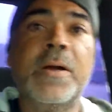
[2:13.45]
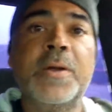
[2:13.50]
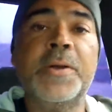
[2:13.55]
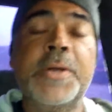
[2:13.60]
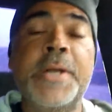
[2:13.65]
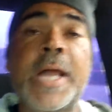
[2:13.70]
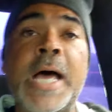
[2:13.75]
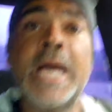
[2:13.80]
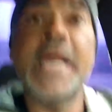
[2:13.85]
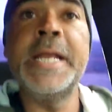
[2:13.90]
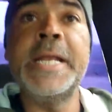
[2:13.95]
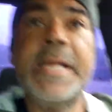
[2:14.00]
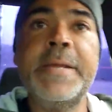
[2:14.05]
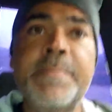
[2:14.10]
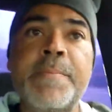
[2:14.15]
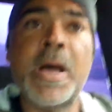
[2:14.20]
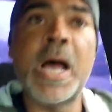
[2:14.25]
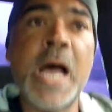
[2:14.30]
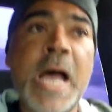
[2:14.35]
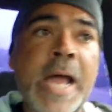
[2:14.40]
90
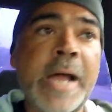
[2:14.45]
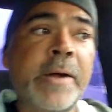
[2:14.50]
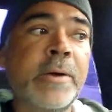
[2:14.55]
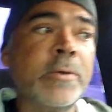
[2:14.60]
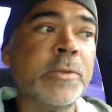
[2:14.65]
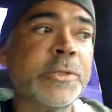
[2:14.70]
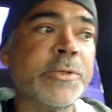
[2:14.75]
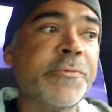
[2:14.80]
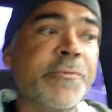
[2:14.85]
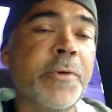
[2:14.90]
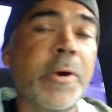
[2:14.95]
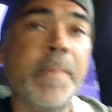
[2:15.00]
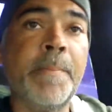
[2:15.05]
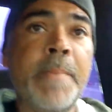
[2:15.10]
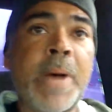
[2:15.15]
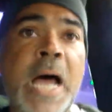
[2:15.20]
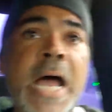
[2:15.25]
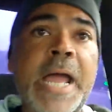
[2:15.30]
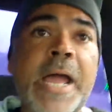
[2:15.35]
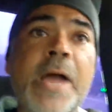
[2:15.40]
miles from my